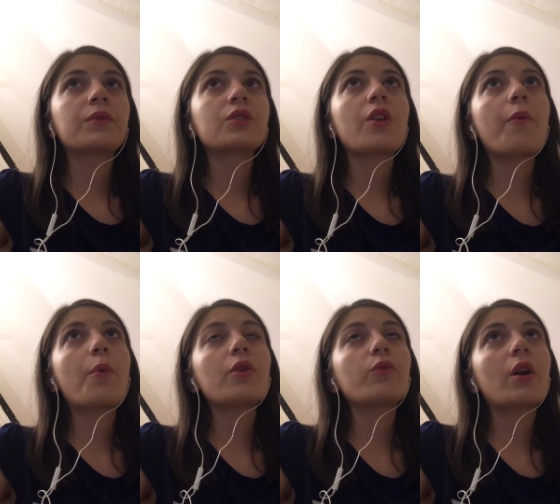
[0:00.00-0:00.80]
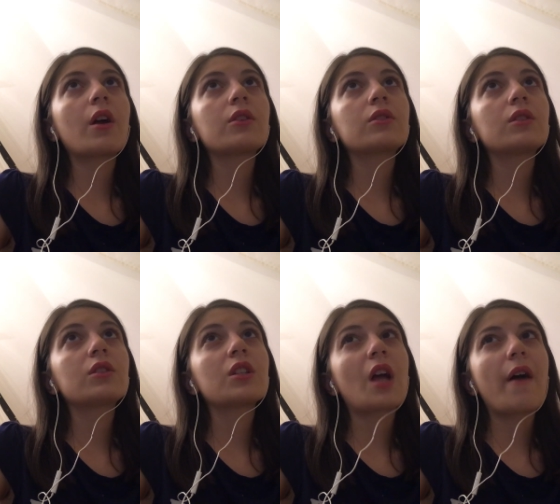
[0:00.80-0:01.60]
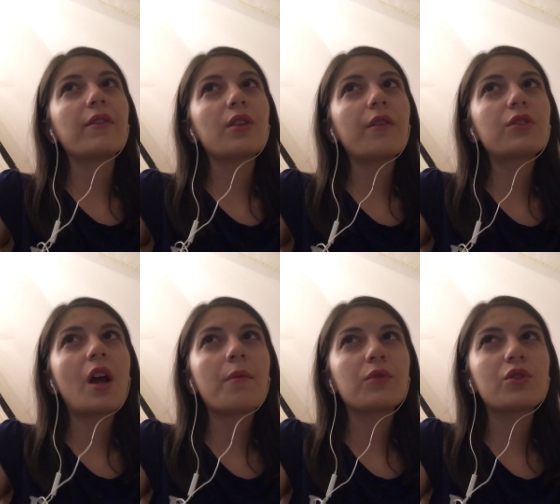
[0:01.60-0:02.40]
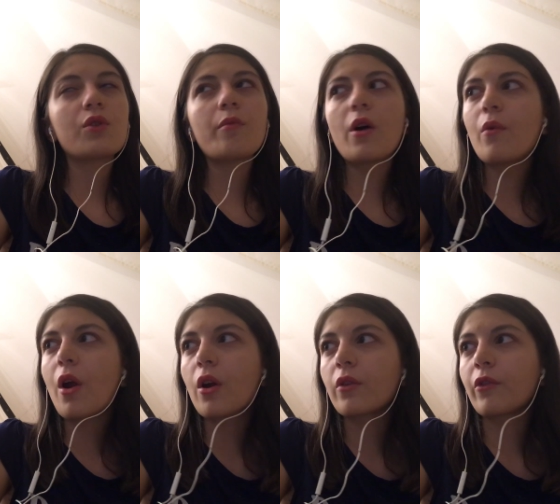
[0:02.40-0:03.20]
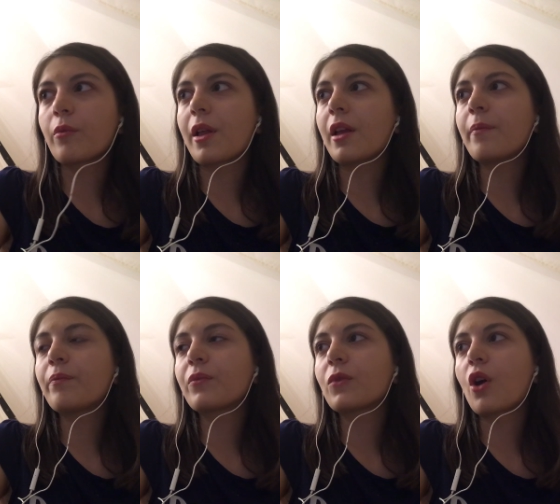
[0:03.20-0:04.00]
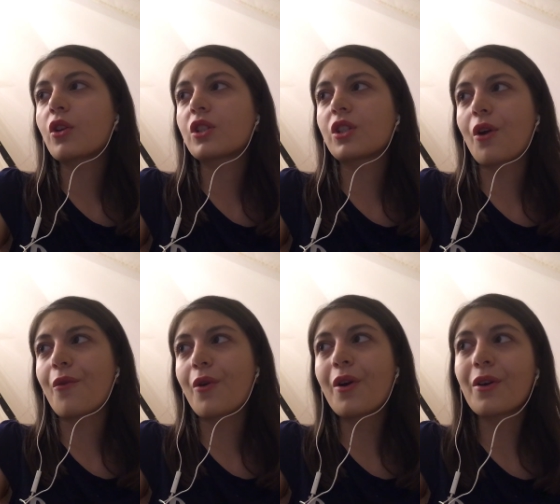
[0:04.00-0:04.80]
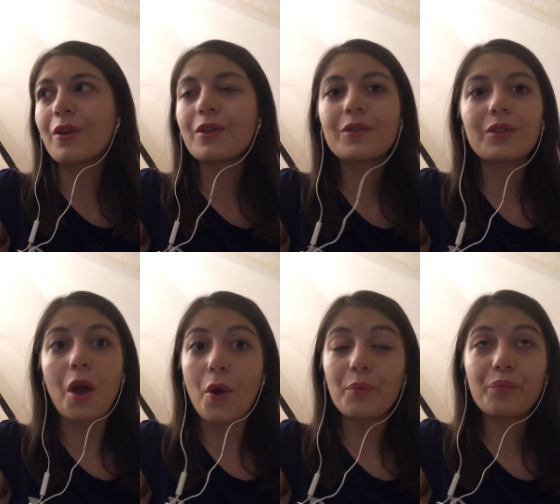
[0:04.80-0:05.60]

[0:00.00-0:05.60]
the point where I didn't have enough time to do my work from Lee. Not so good, no.